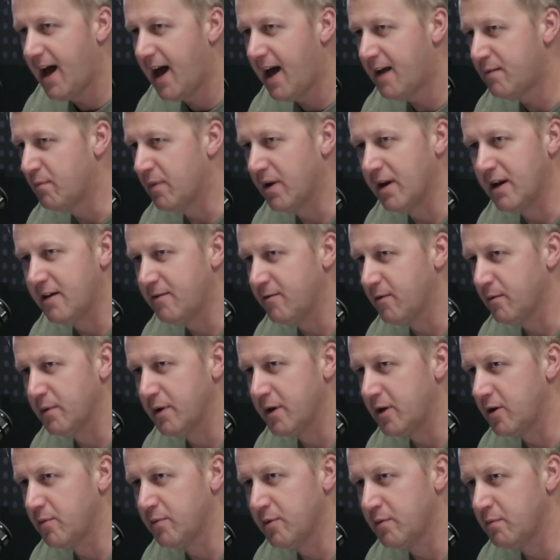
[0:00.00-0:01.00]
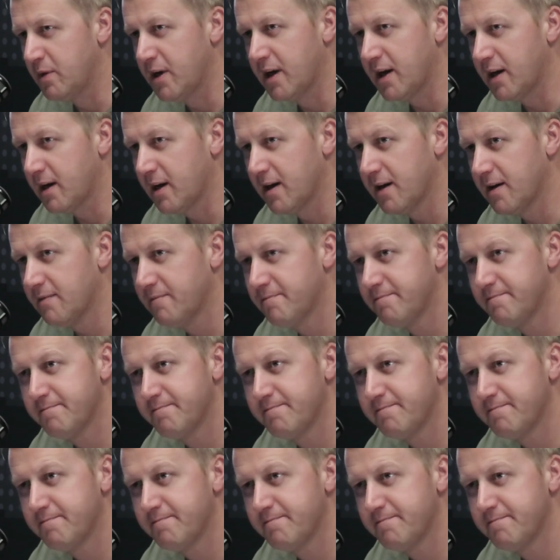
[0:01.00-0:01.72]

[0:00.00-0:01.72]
unbelievable human being, huh?